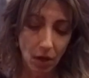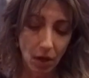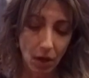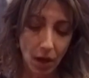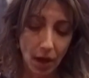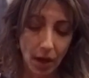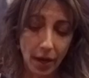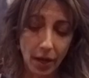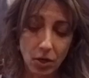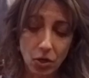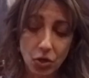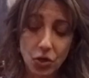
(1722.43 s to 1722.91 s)

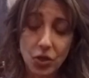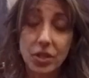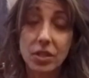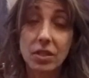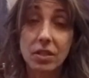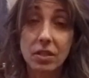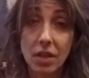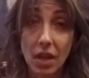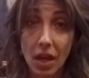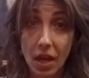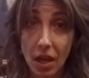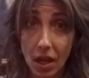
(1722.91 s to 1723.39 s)
I
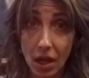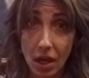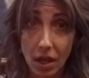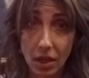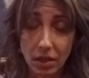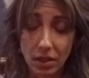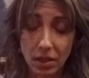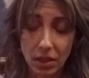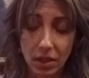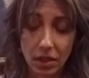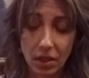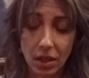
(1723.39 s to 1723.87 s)

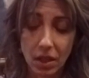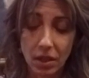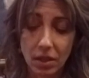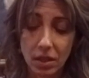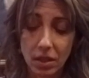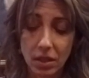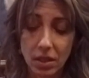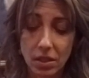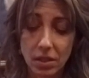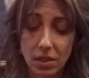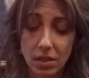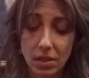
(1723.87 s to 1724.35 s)
understand that
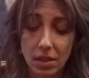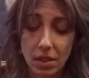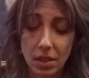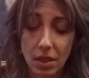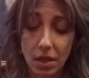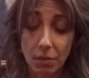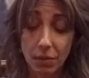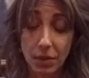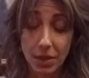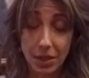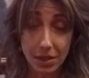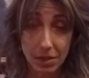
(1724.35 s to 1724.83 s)
this
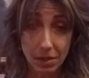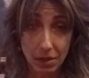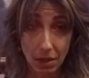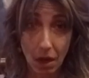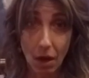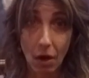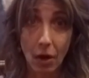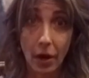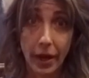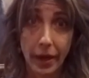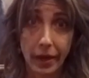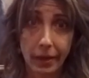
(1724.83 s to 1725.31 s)
can be
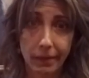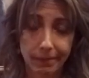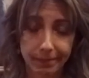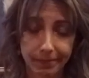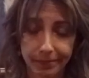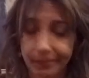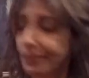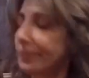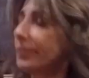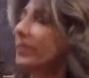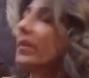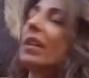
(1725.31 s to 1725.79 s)
scary.
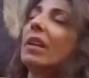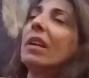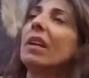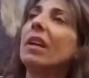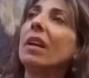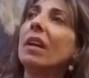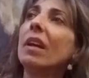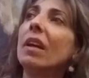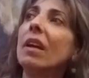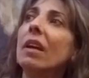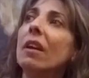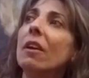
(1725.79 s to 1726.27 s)

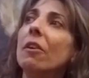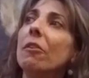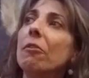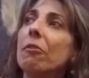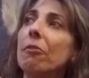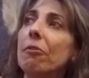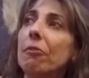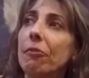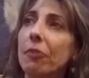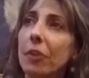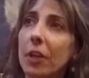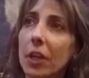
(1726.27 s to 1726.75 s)

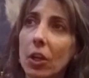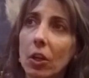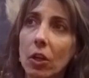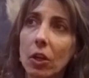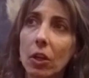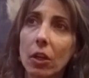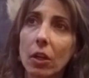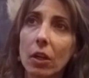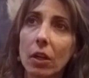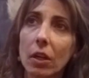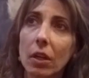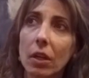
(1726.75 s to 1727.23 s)

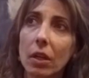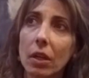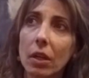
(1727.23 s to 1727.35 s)
Fear.